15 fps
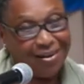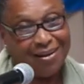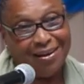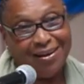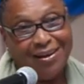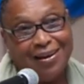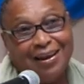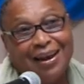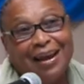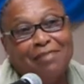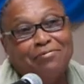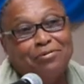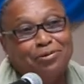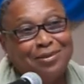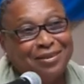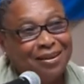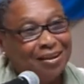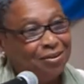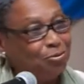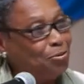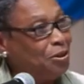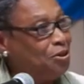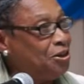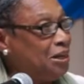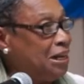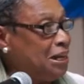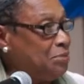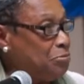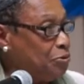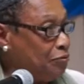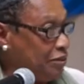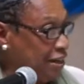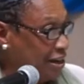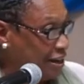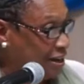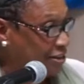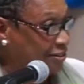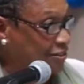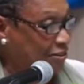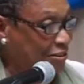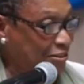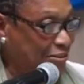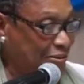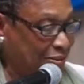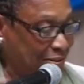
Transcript: And I have to start with the name of the island.